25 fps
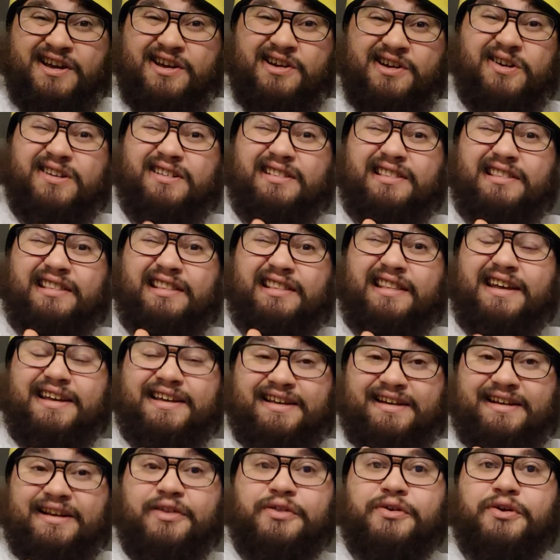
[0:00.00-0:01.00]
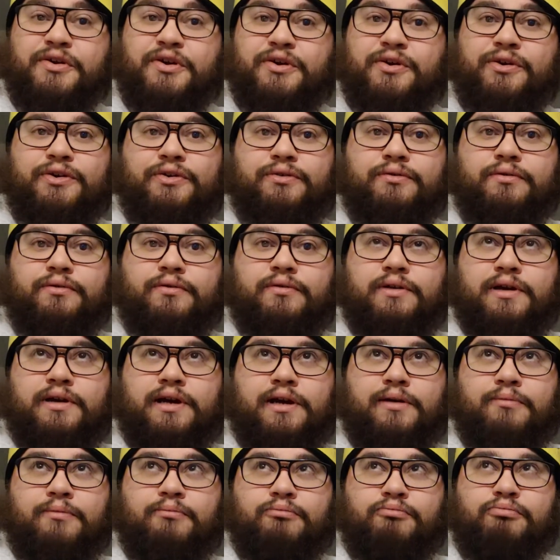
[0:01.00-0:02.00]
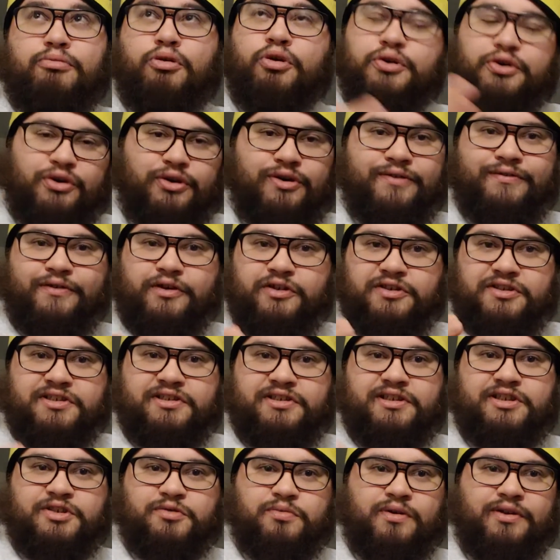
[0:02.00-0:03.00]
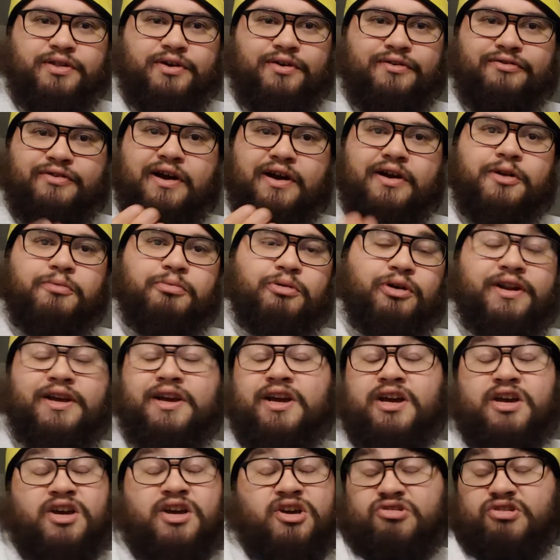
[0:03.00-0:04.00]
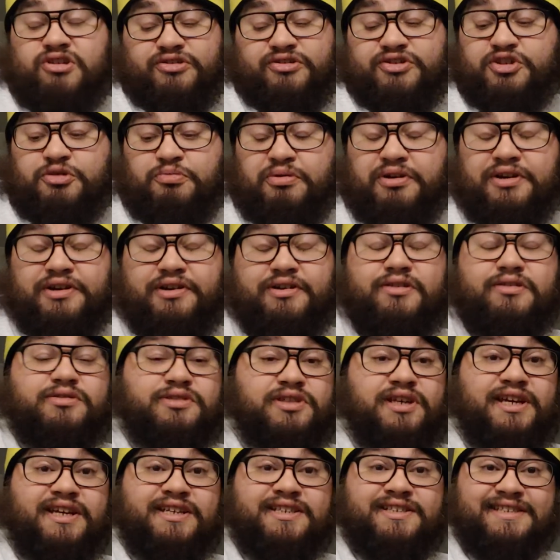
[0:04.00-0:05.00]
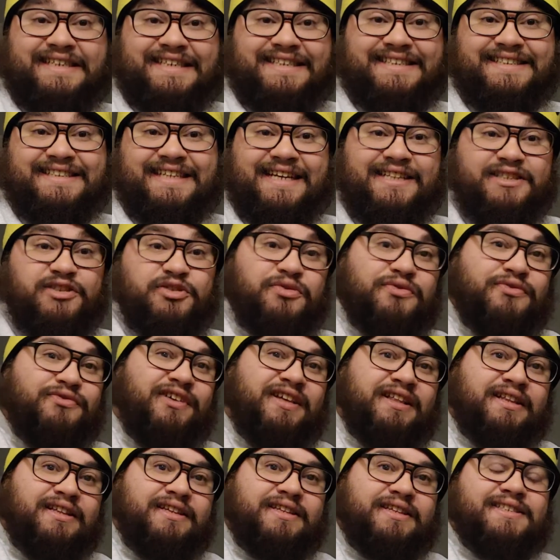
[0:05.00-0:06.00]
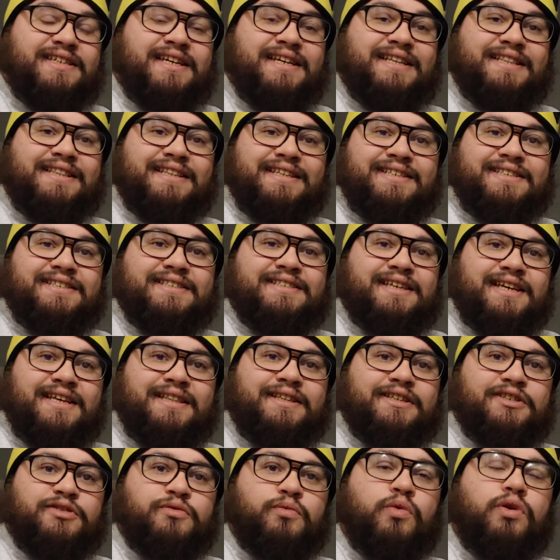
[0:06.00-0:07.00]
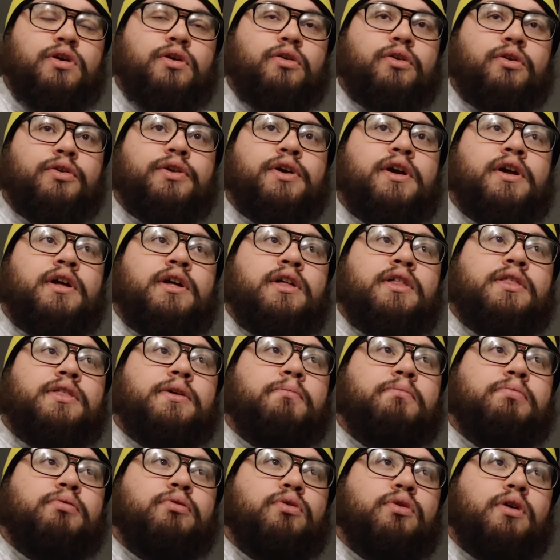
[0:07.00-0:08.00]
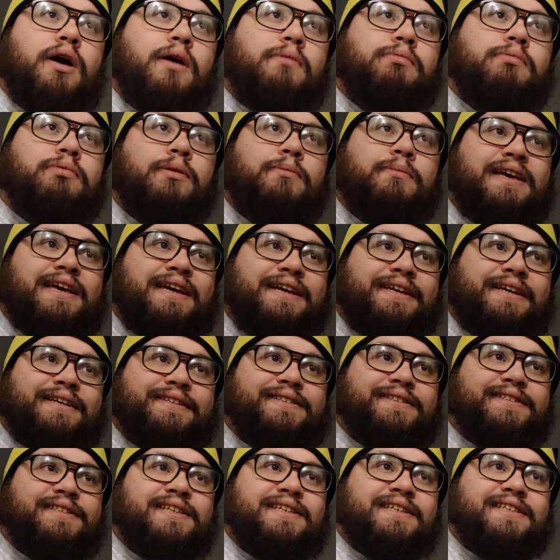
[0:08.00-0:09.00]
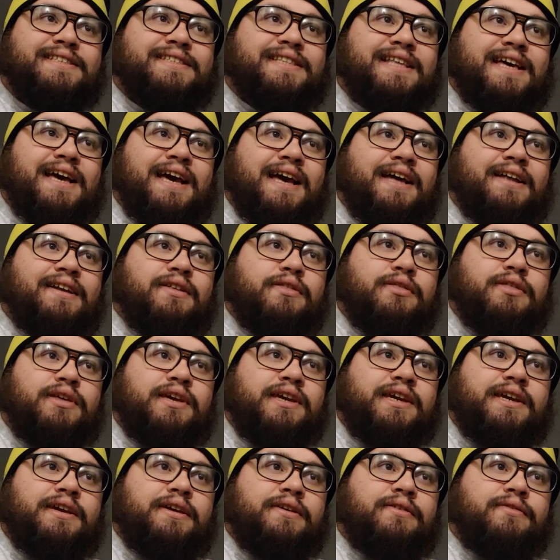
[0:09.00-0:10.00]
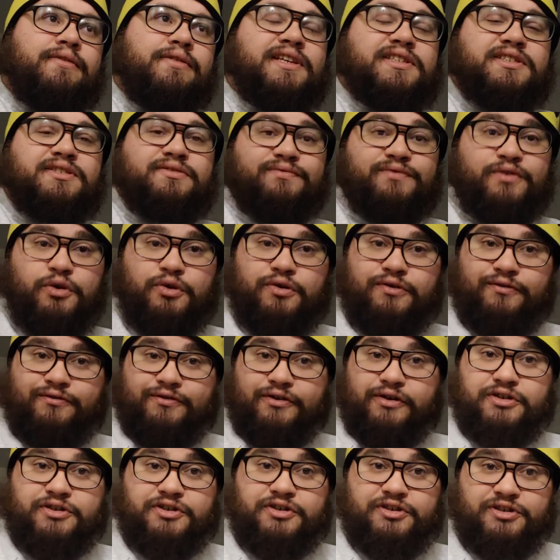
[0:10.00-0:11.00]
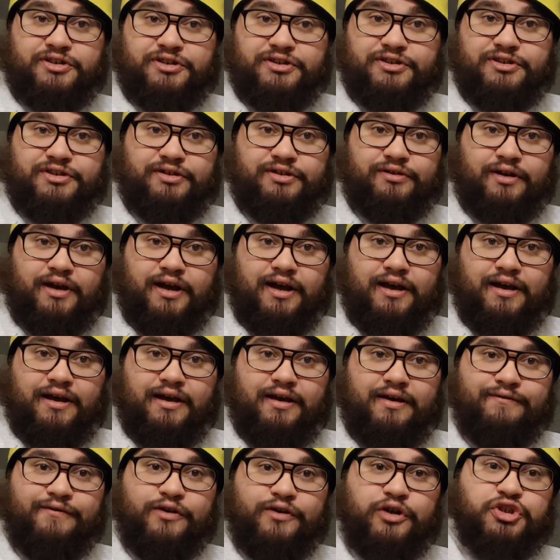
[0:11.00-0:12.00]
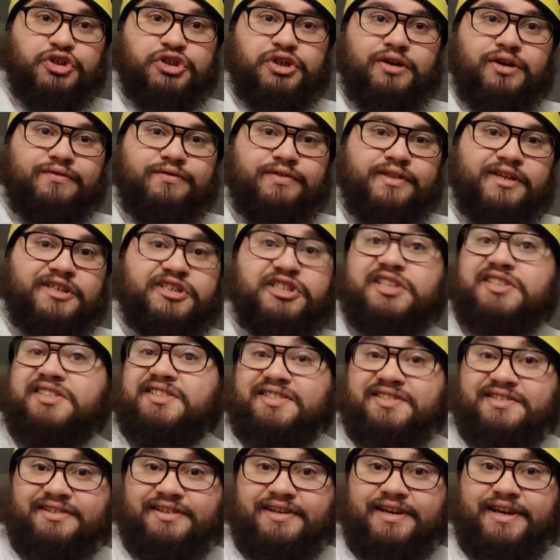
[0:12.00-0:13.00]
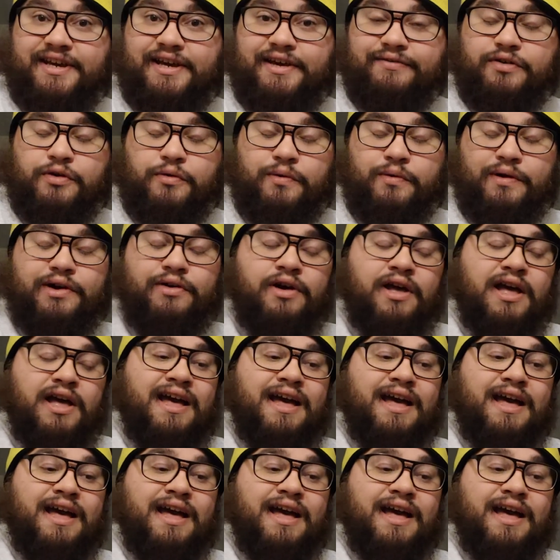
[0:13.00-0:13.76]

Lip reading: are in other book universe and such where they're frowned upon. No, superheroes exist, as do villains in this world. The problem is that this universe's version of the Justice League, if you will,